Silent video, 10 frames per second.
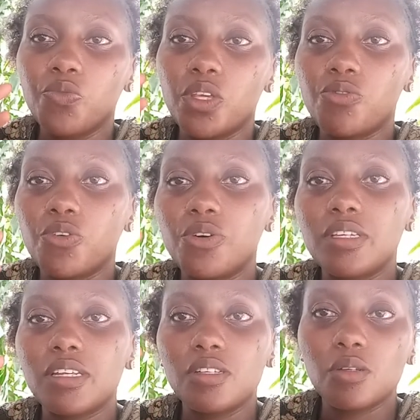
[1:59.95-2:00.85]
If for
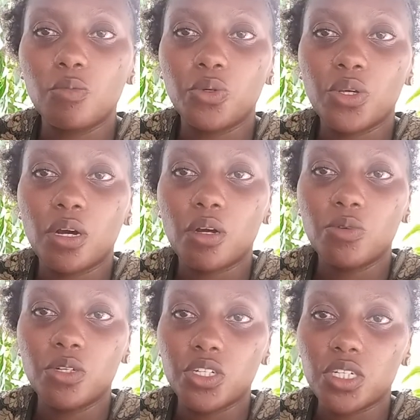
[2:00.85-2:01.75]
instance you book your
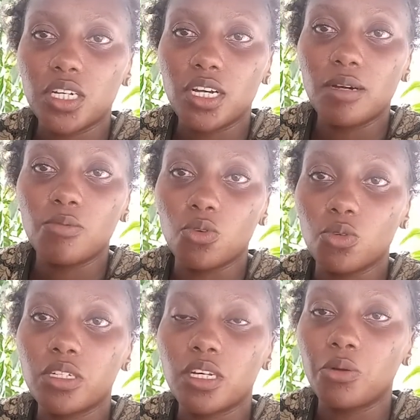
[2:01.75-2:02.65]
accommodation in Lamu
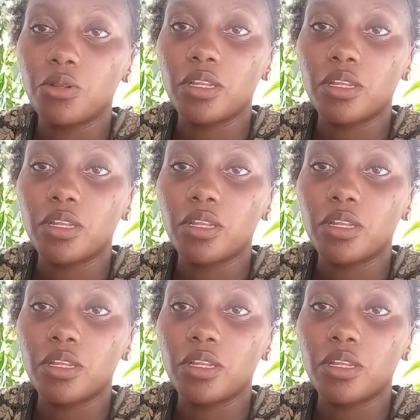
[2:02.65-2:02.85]
Old Town,